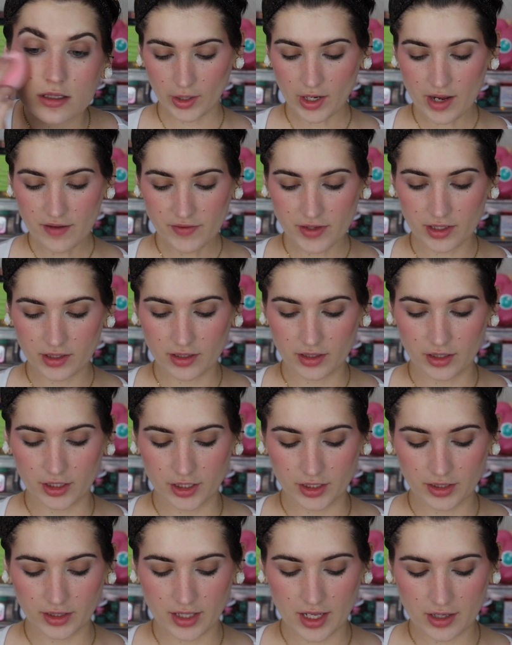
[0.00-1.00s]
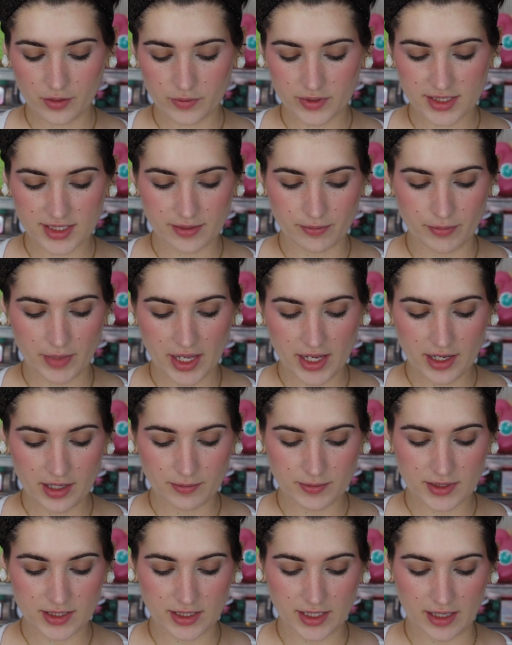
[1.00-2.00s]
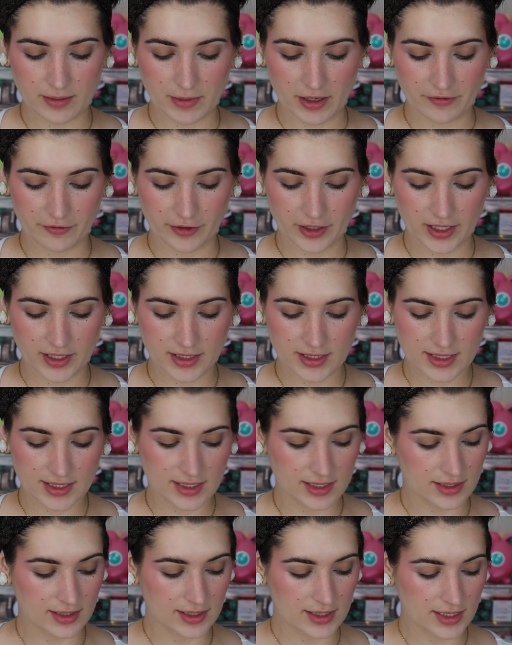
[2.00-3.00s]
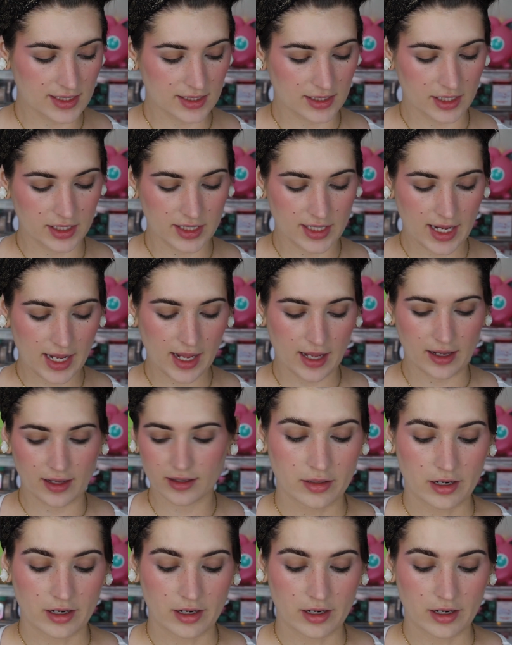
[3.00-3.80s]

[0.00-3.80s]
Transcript: We're having good luck with some makeup today, my friends. This is a good day.